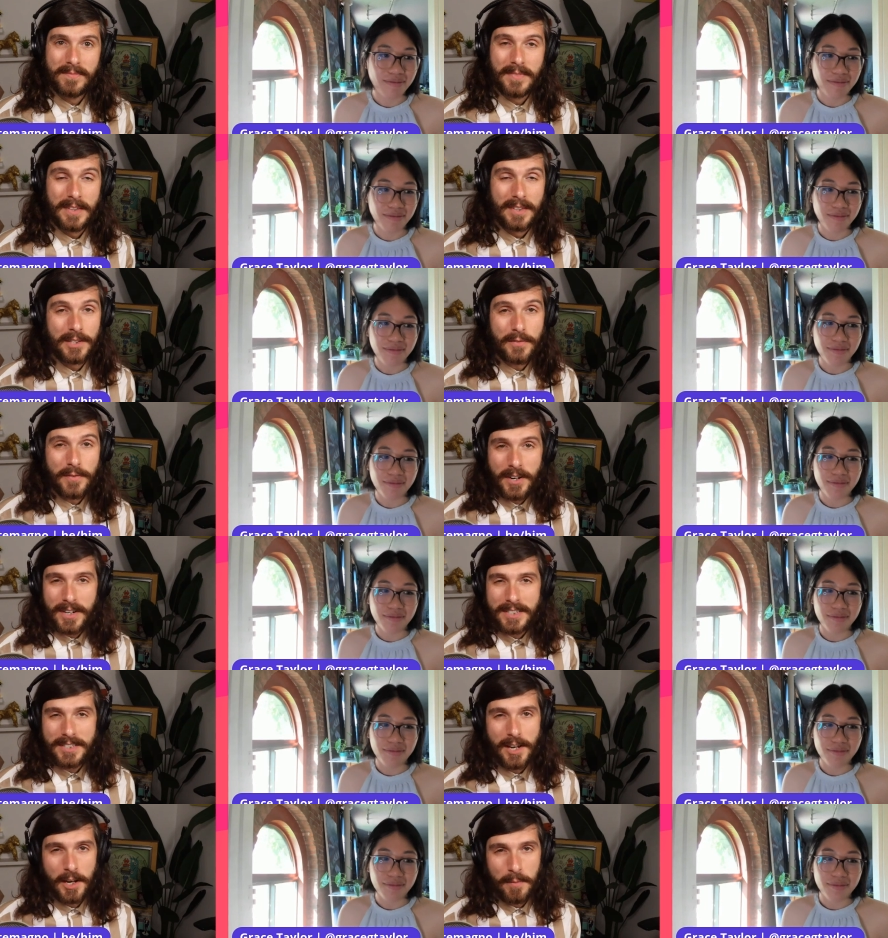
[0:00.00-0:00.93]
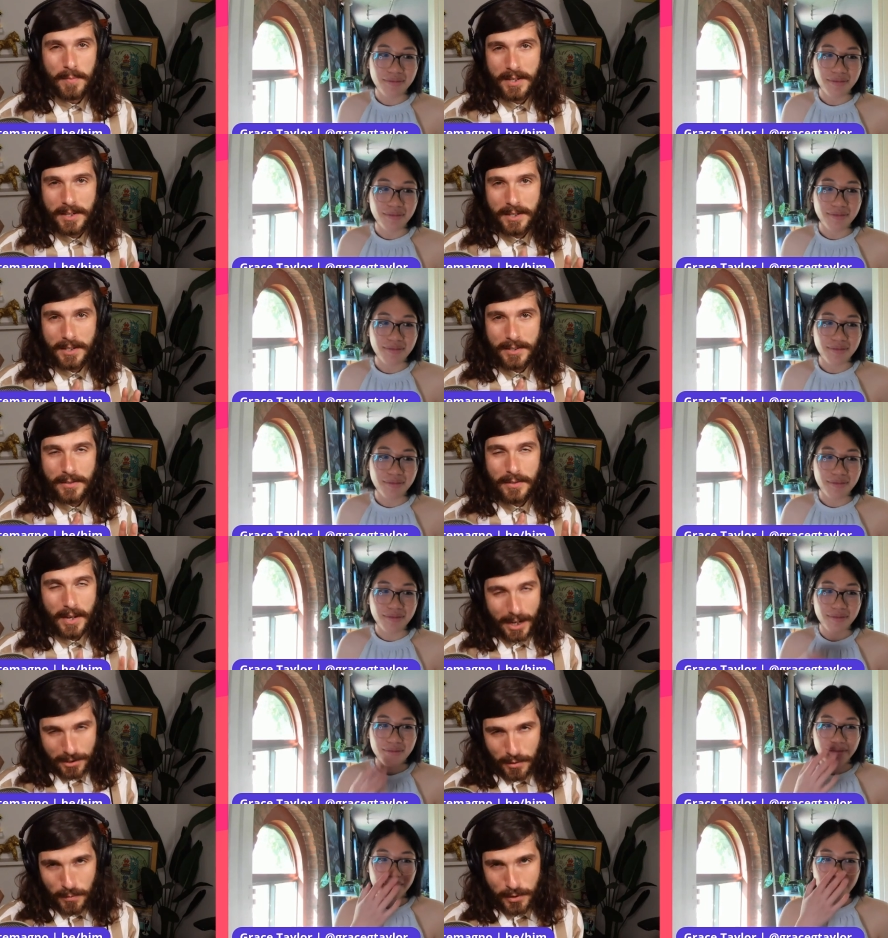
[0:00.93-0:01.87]
Speaker 1: this is very exciting because
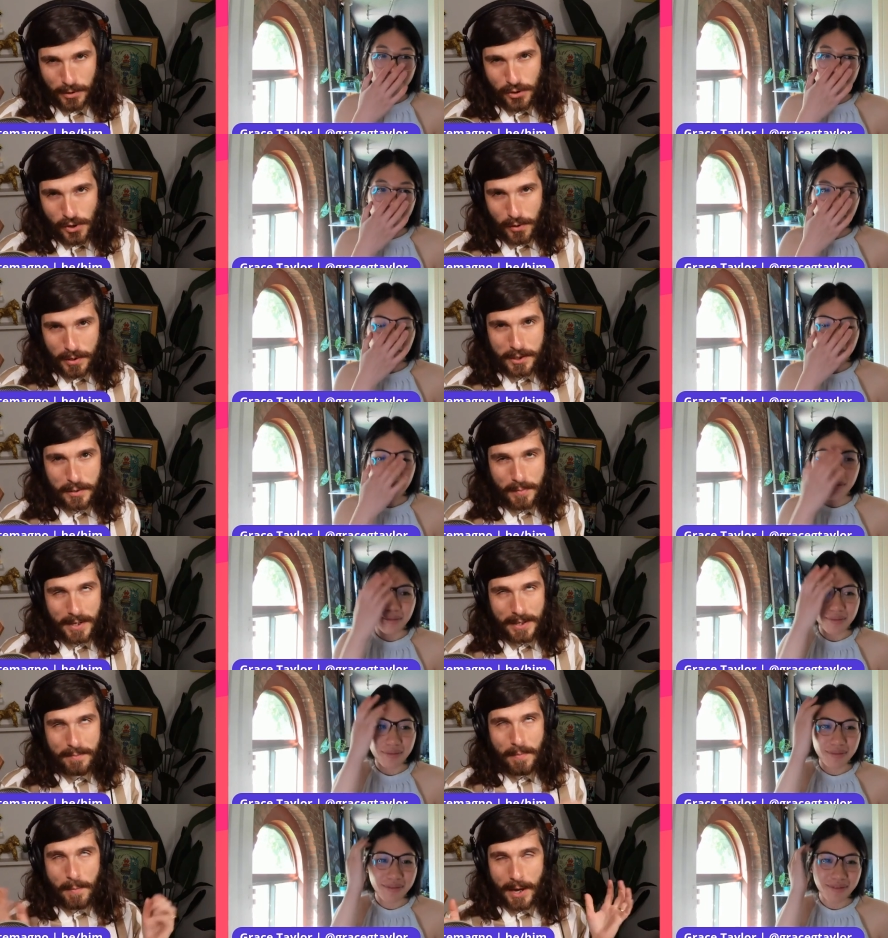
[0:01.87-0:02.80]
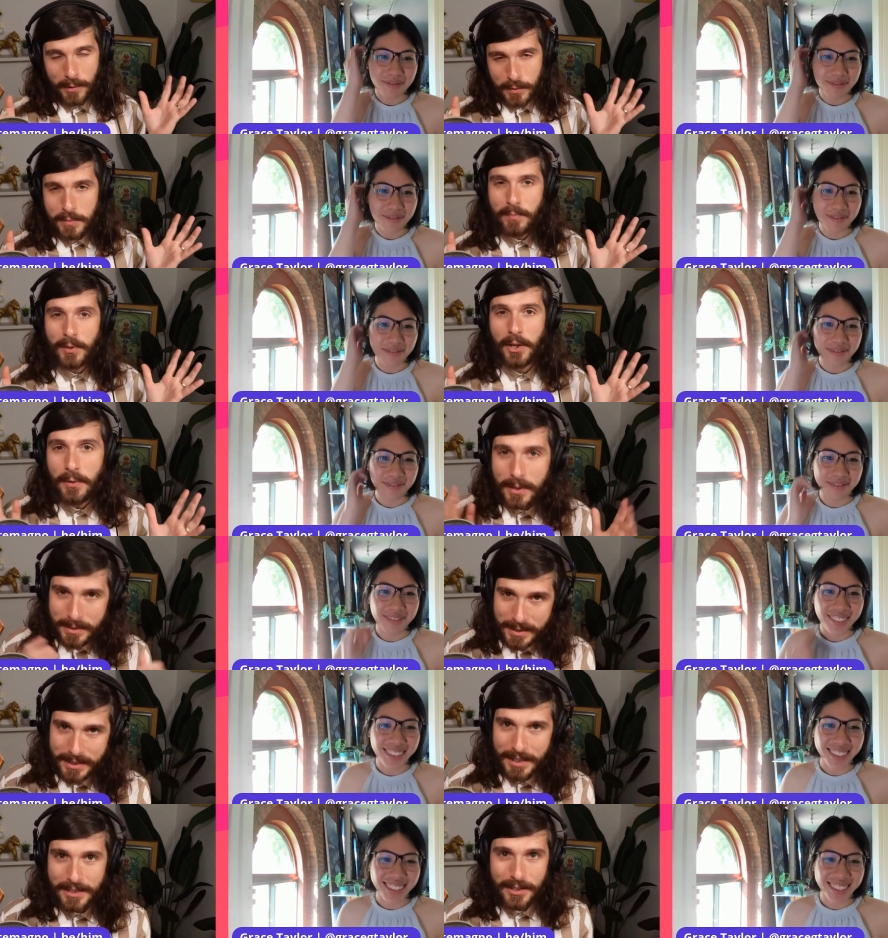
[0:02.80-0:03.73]
actually, when you showed it to me, my mind was blown. I
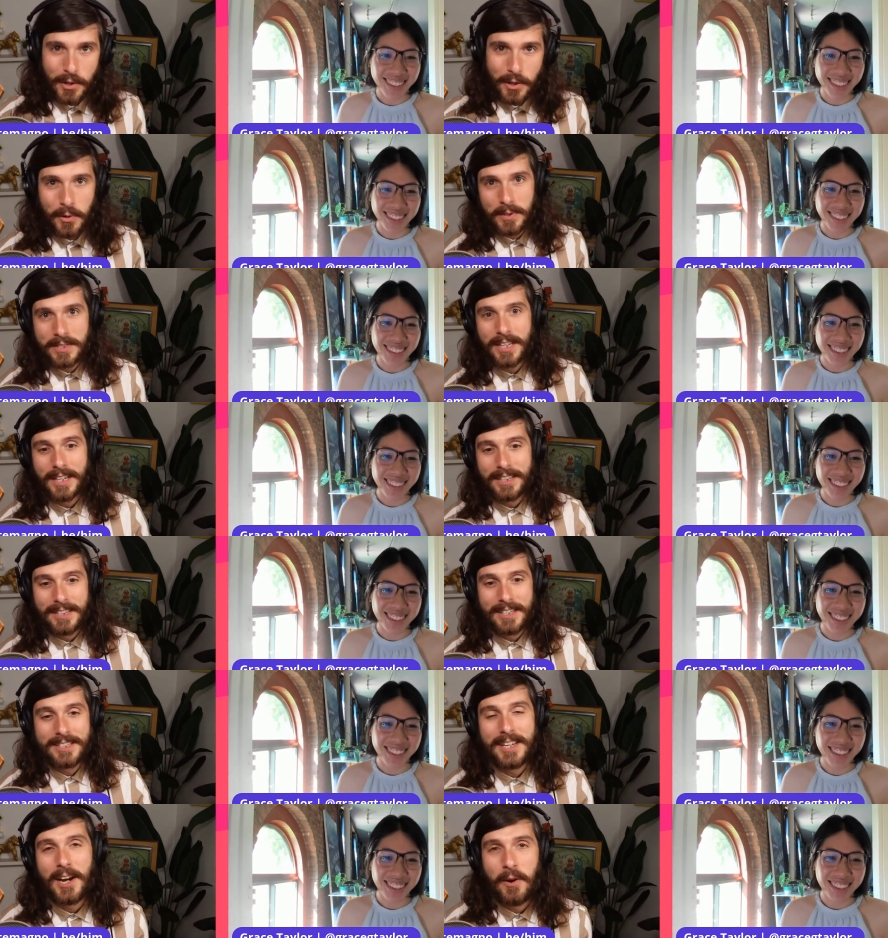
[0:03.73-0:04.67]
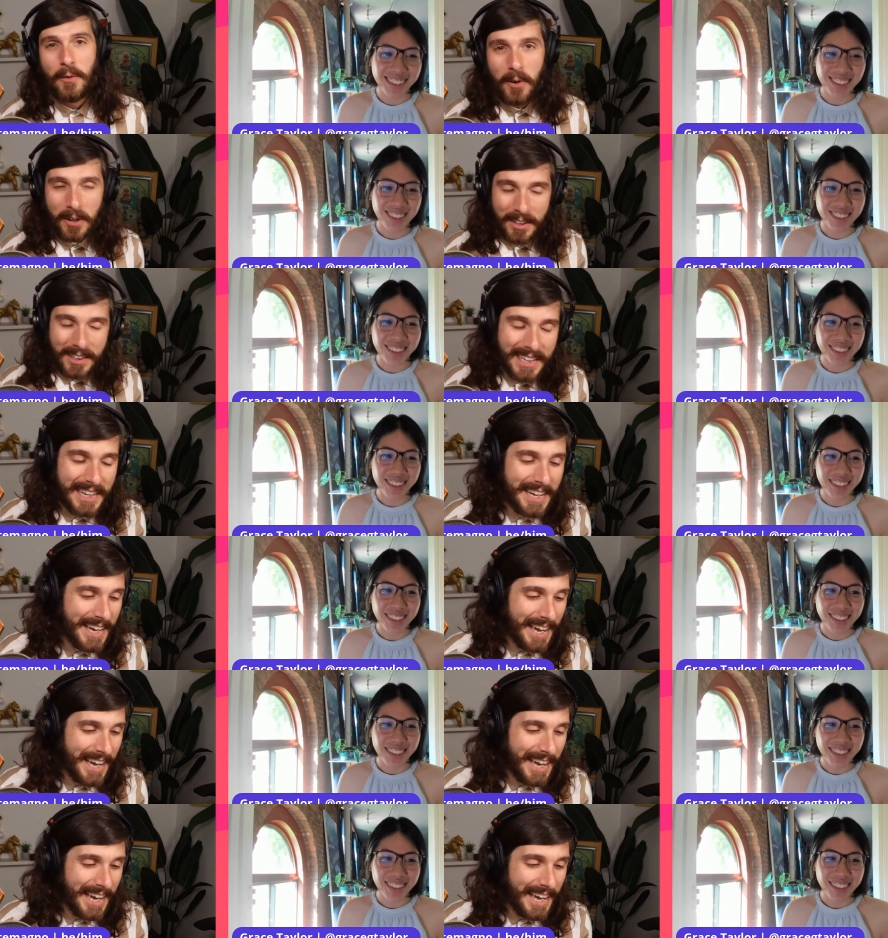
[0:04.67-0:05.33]
was like, this is the coolest thing in the entire world.